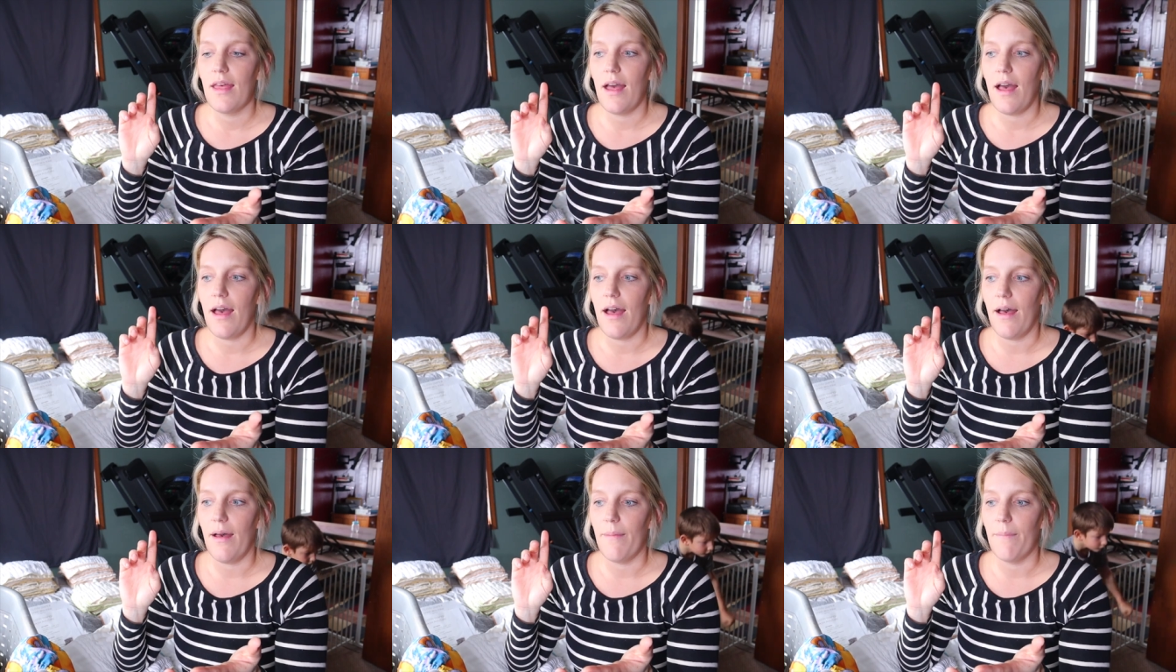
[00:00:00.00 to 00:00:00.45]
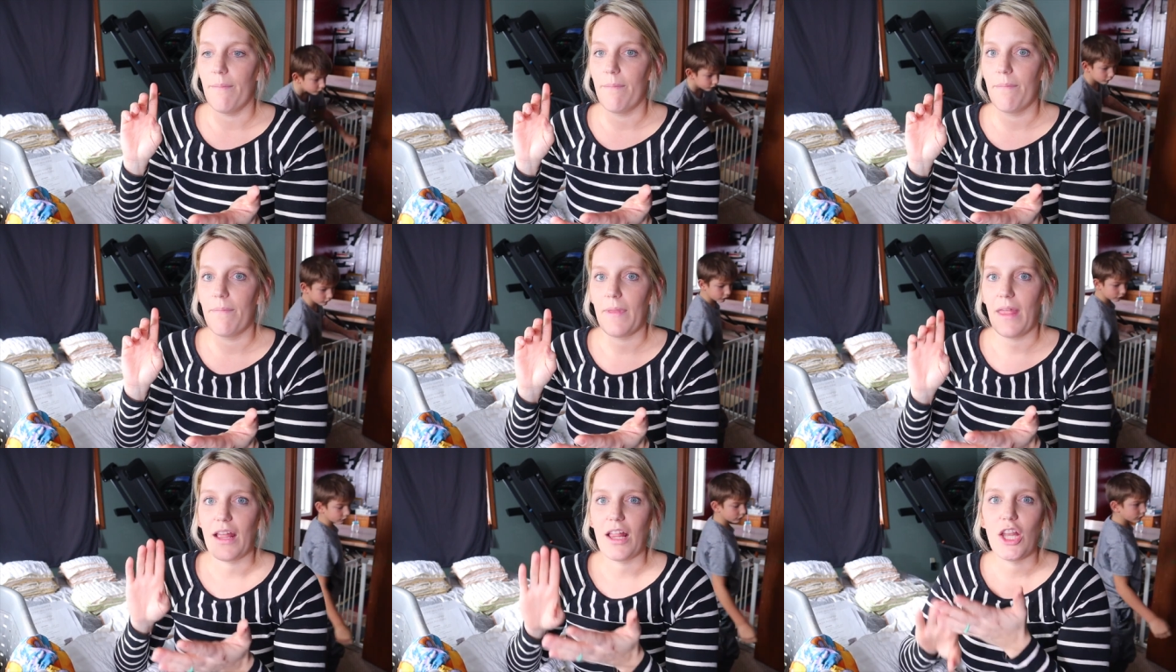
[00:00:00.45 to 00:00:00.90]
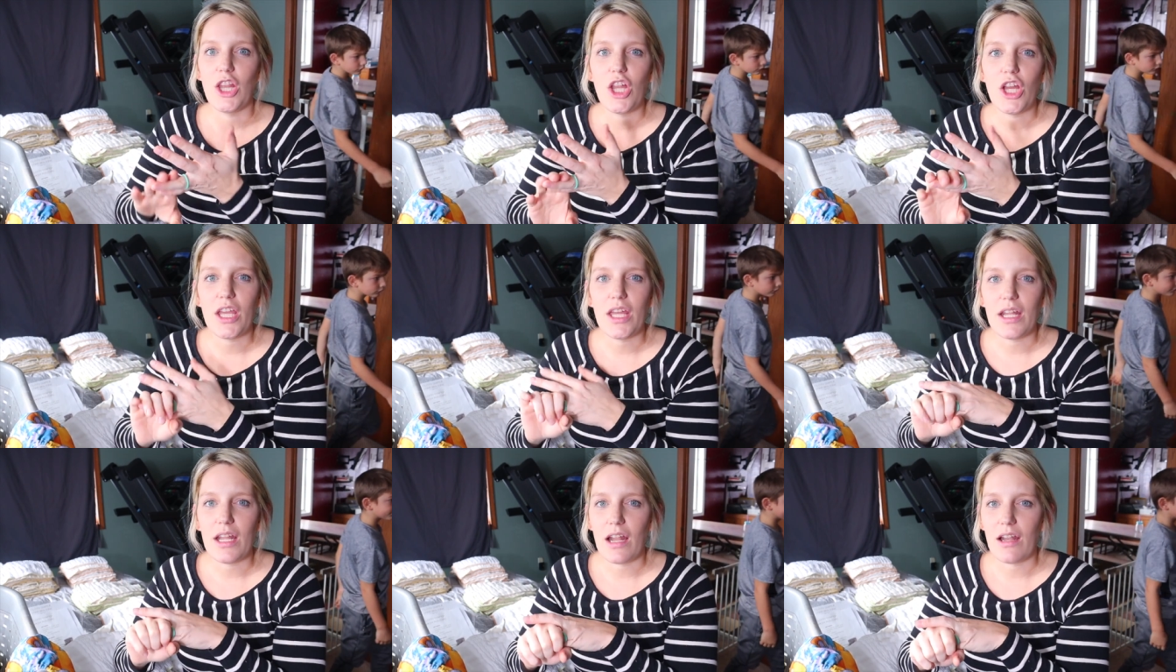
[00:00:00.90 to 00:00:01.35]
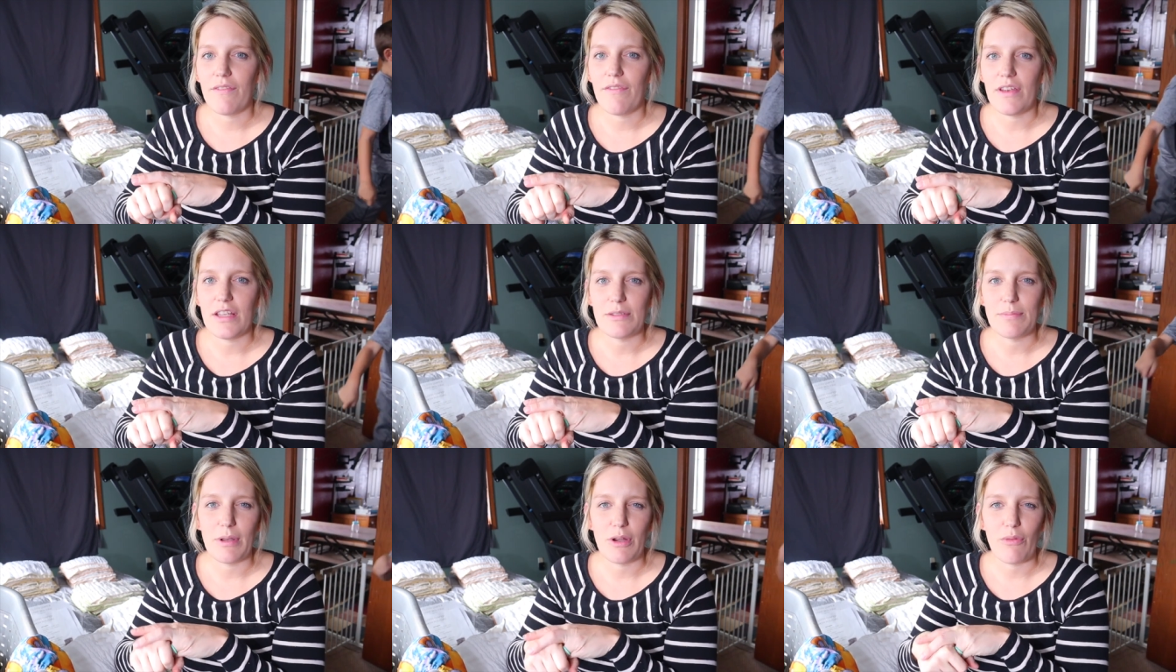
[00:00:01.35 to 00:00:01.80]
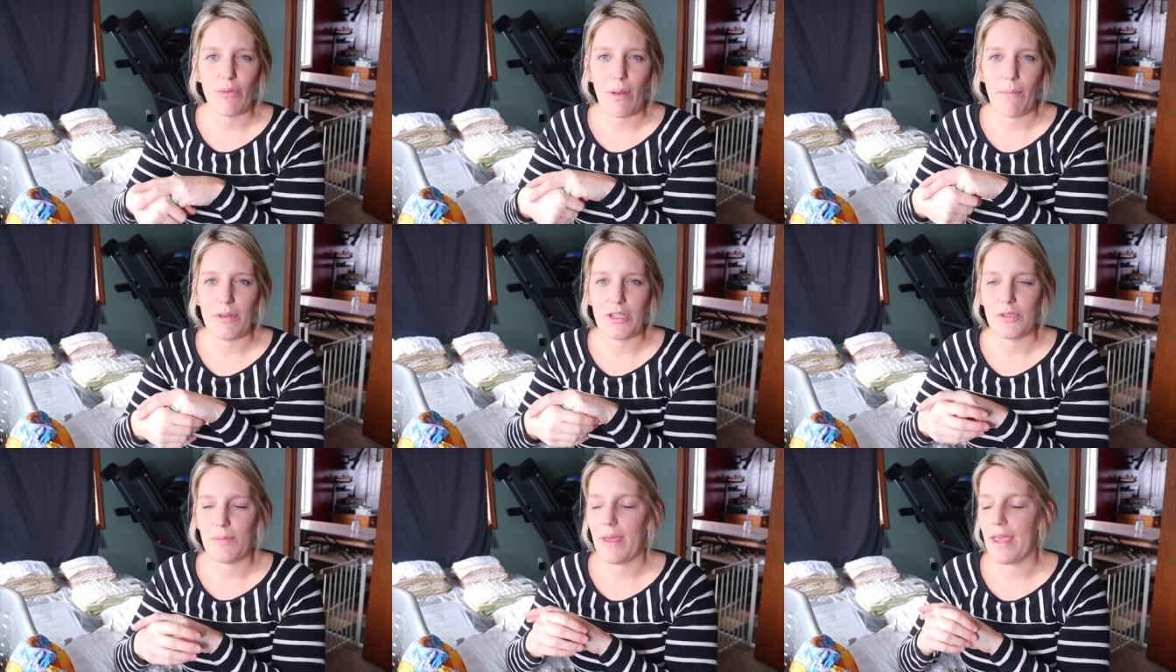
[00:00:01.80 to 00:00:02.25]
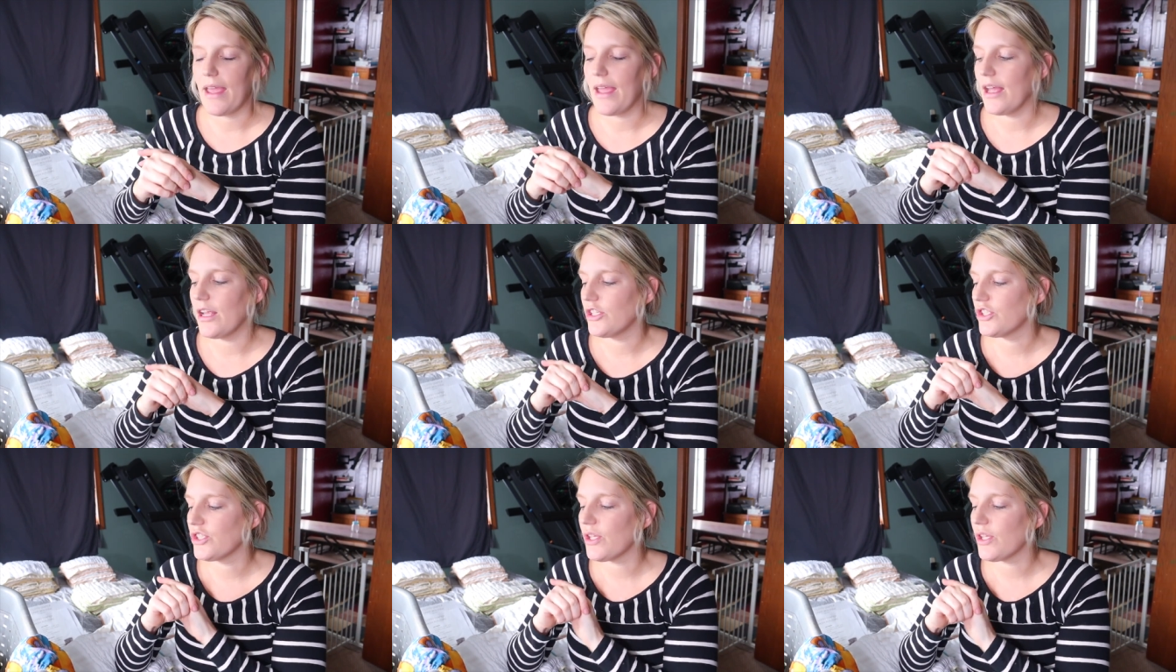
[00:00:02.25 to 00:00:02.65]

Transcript: um, like looking on a Facebook rummage page,